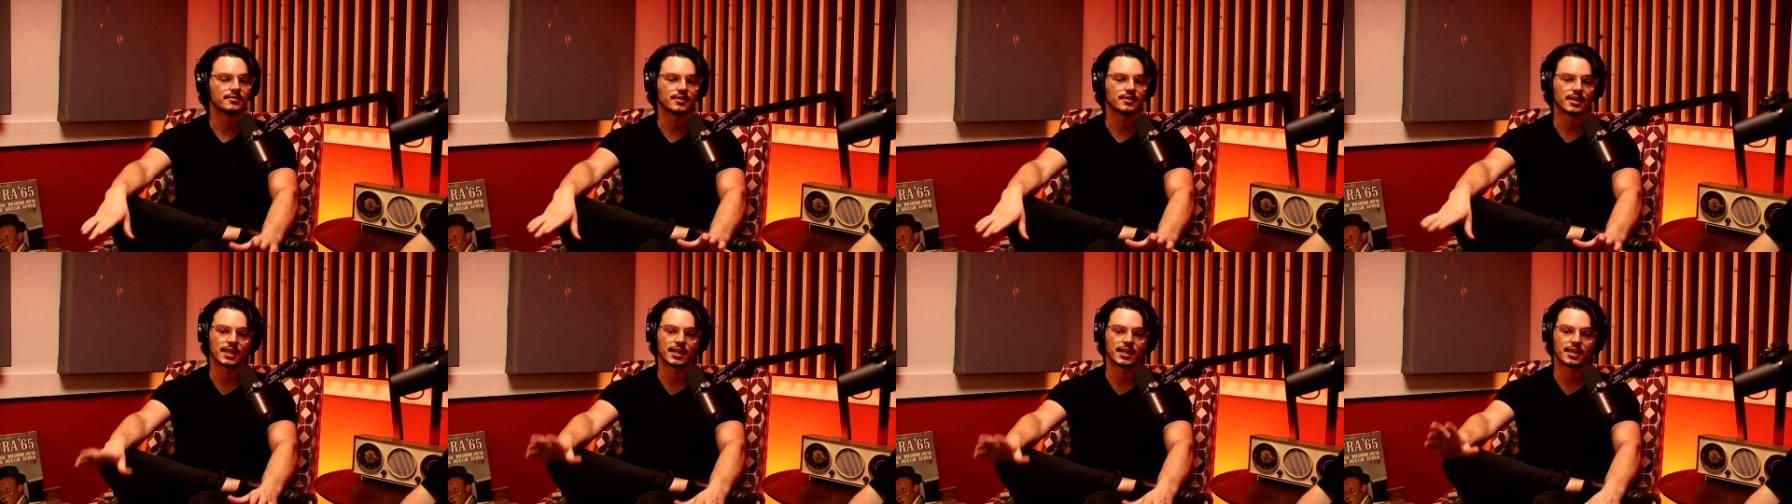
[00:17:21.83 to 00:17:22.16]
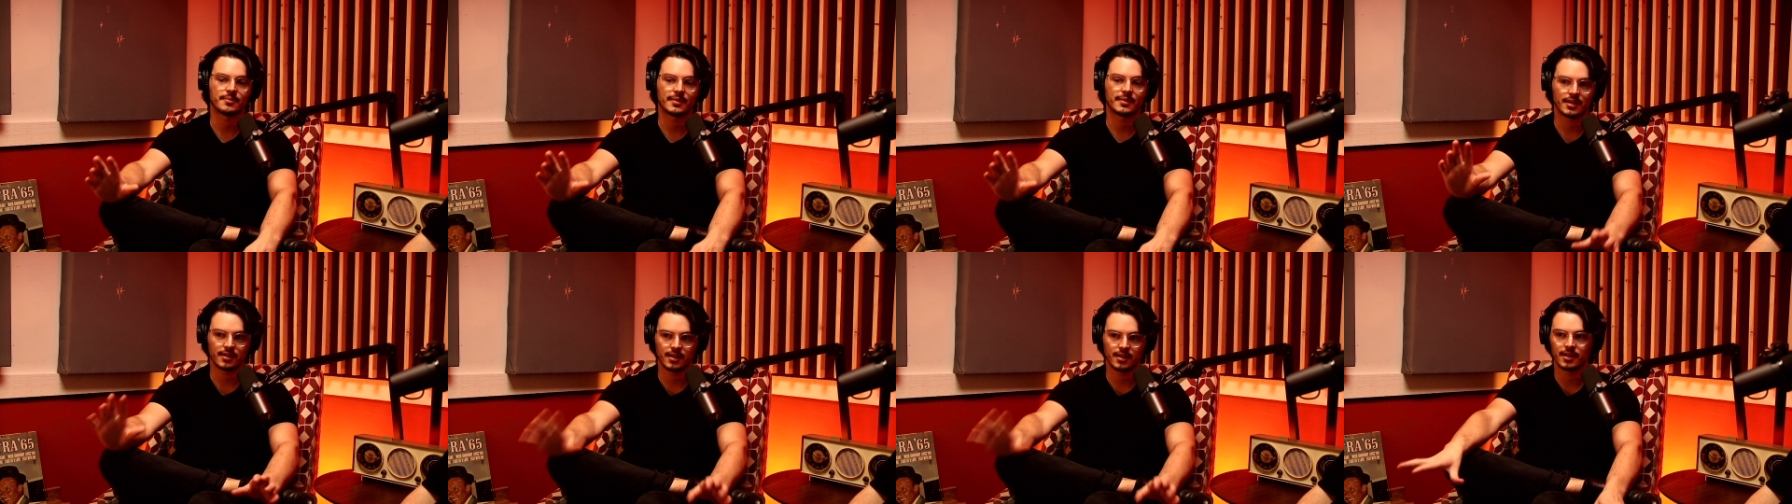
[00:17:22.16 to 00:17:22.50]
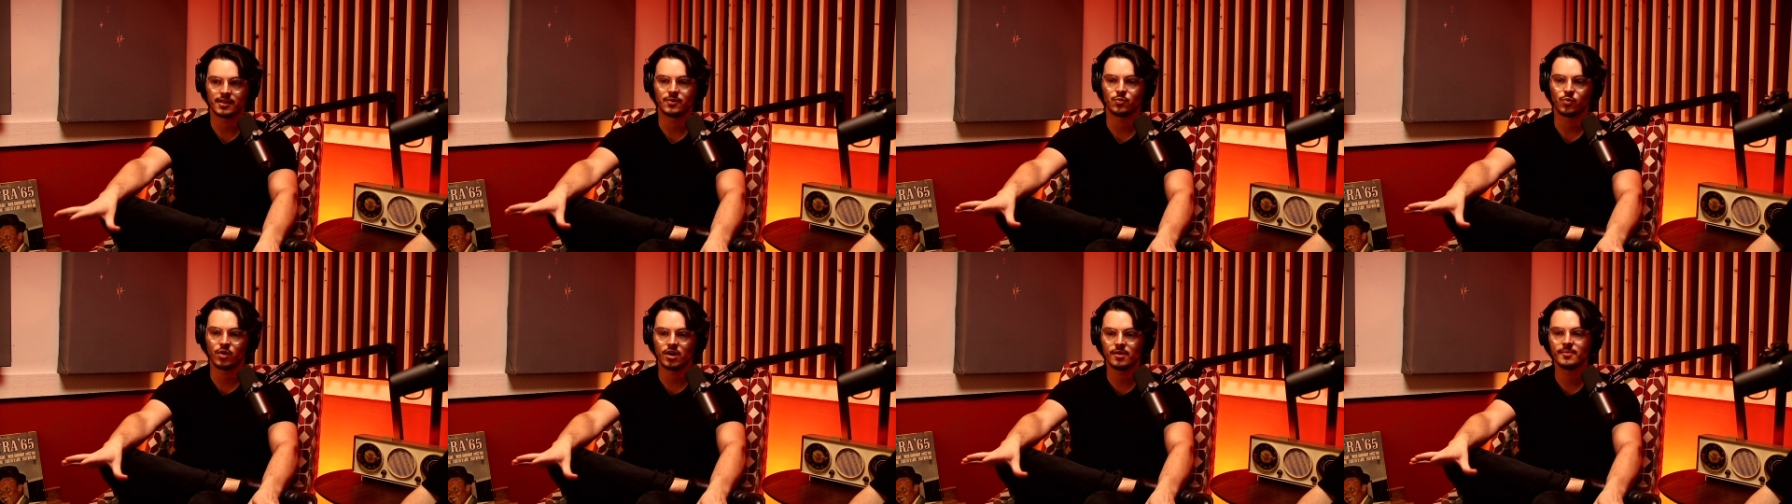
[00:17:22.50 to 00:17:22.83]
And
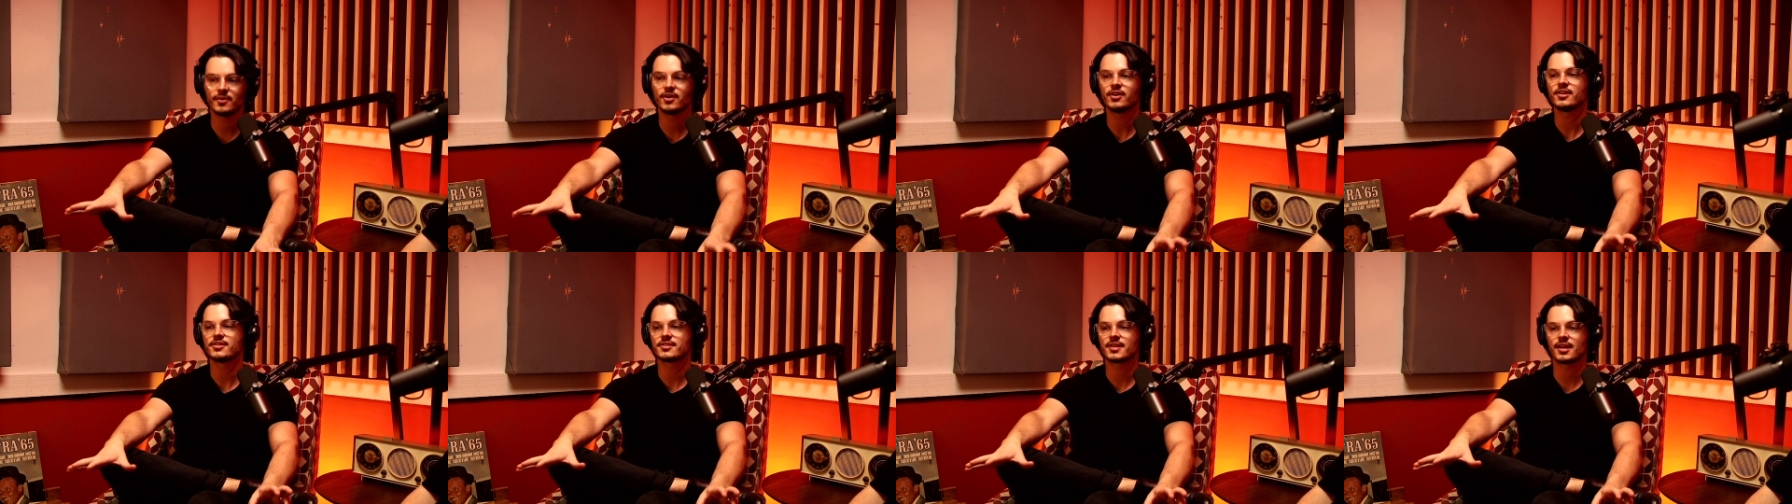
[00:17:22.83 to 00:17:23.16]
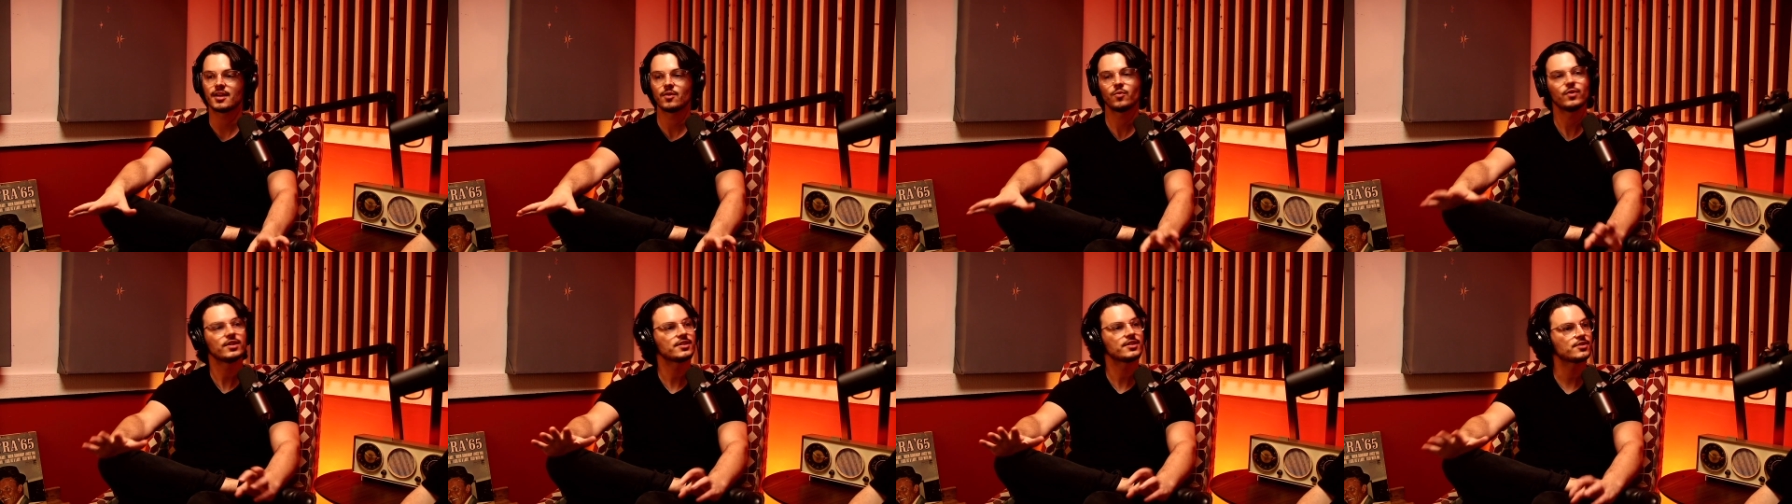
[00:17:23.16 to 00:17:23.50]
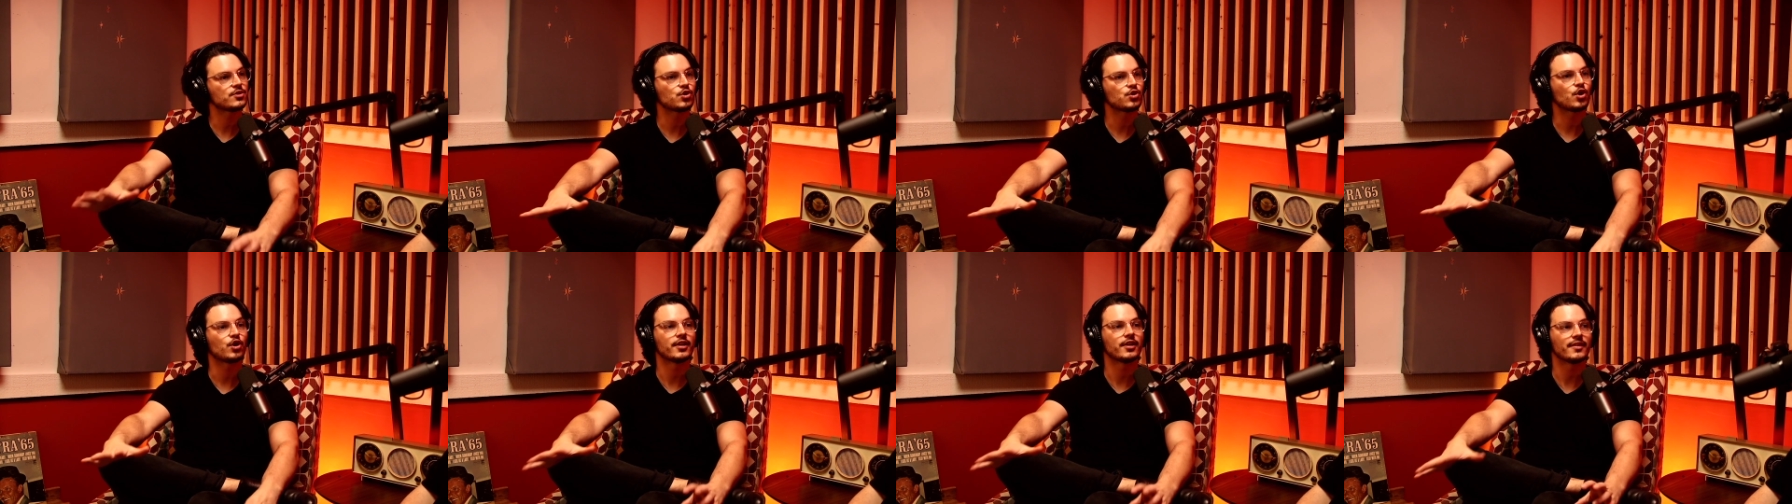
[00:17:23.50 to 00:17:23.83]
Walmart is kind of what
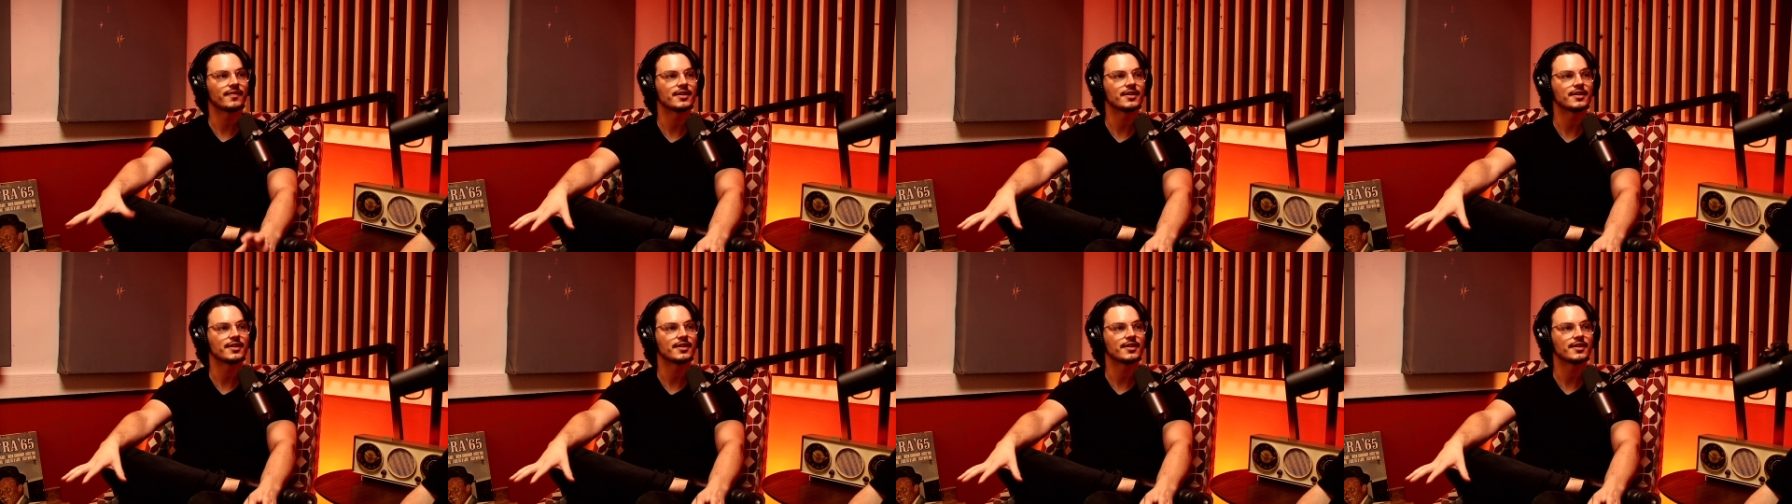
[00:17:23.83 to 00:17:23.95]
started